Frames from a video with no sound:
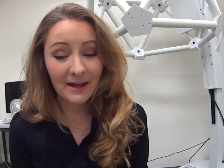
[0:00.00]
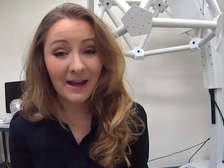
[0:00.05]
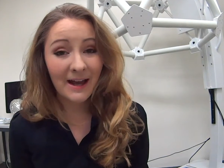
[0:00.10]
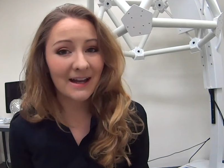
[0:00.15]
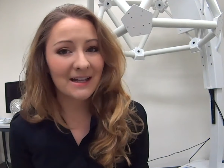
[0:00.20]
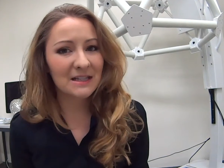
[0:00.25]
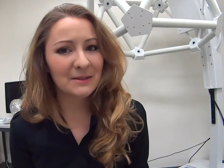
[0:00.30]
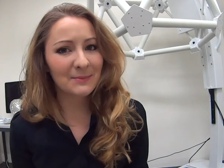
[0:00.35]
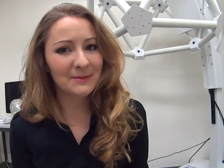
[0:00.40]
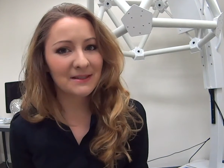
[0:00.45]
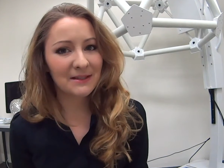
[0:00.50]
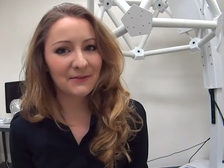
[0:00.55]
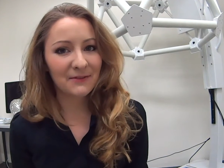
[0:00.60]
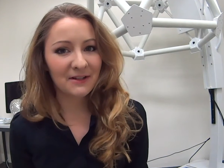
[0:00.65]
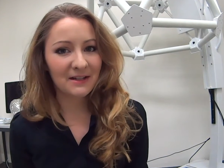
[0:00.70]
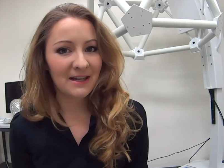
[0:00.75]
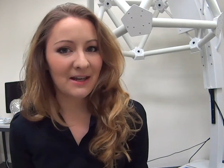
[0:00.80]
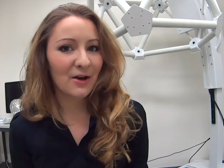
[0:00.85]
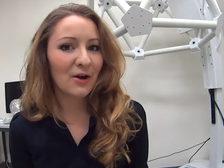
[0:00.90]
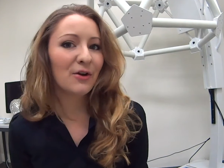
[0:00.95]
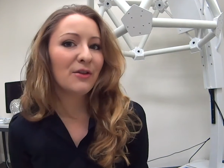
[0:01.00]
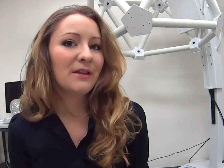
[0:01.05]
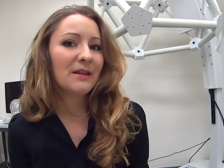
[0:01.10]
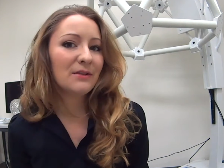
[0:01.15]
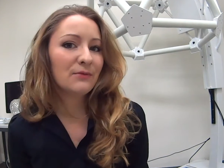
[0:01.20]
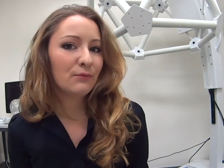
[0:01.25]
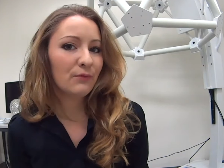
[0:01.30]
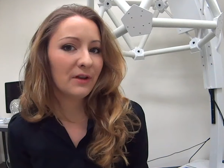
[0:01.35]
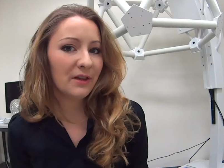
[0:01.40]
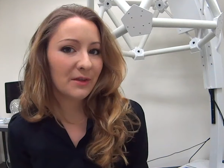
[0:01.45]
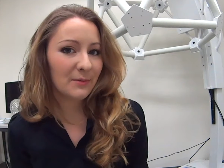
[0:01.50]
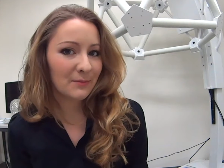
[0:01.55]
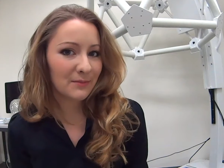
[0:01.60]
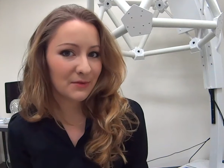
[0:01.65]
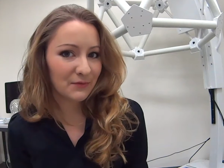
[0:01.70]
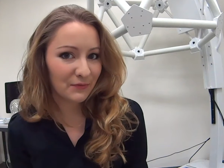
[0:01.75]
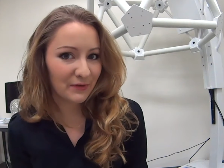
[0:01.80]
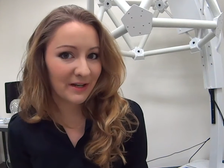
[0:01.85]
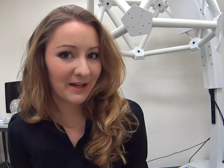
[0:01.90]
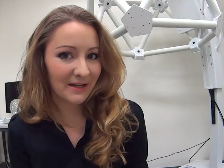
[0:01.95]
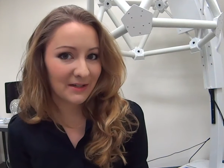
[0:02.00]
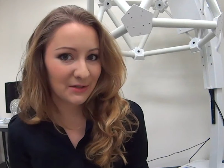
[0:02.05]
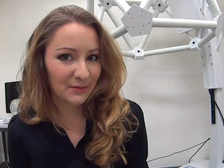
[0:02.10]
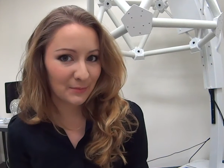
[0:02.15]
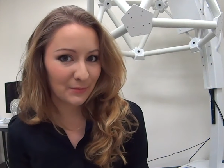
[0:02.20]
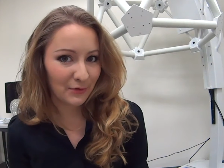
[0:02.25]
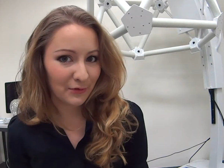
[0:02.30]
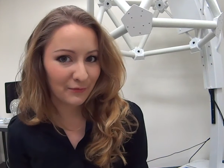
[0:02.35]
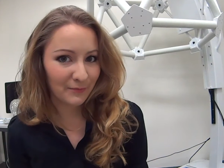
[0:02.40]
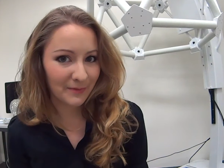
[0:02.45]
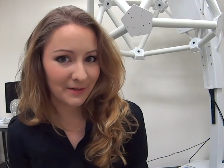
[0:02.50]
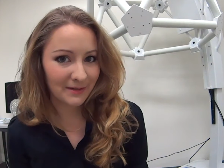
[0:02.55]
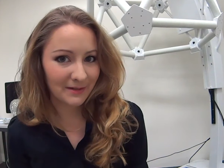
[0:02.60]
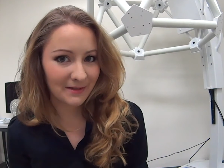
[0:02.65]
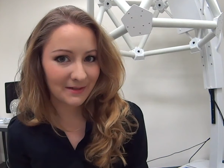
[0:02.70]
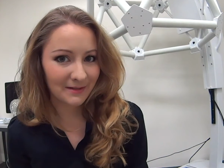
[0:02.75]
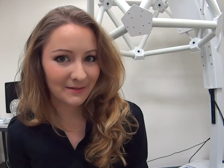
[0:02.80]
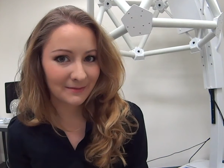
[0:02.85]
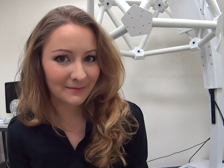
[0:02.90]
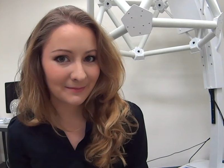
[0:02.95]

and specifically how these rhythms relate to movement.